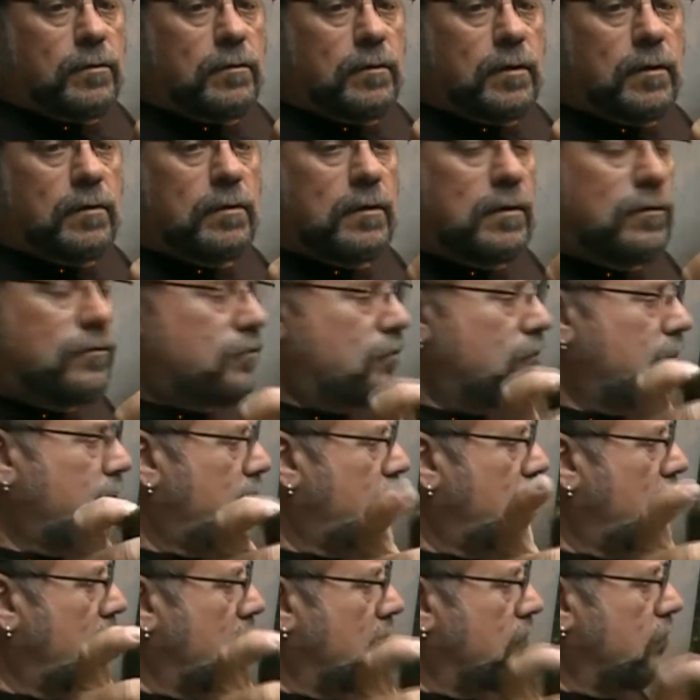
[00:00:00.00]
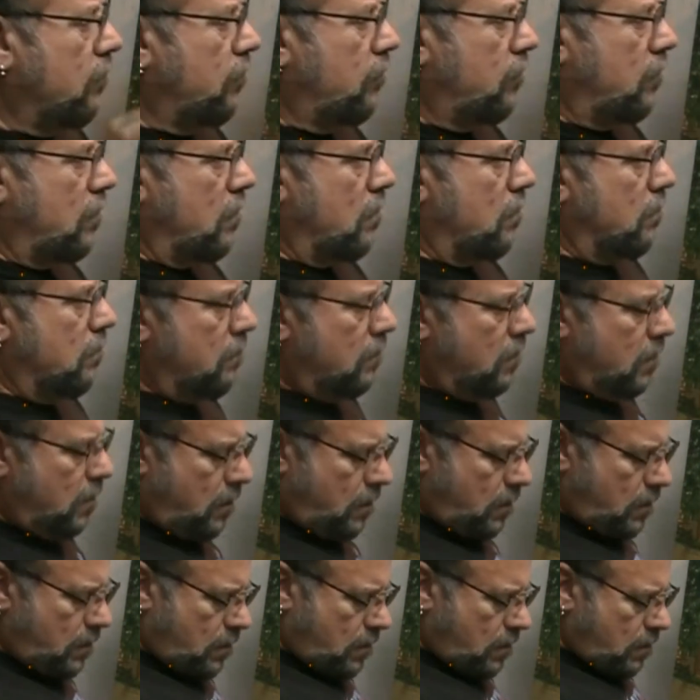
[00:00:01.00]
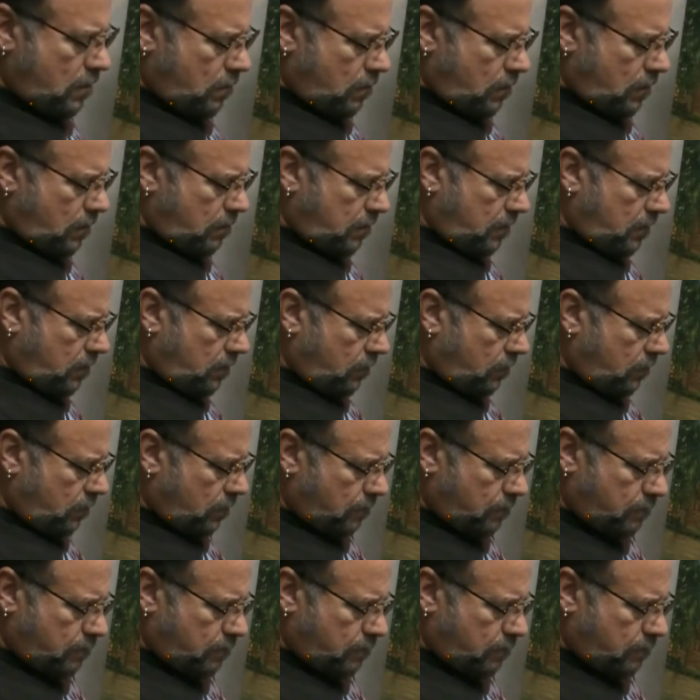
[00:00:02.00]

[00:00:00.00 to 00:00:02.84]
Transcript: and this is stiff, so what I'm going to do,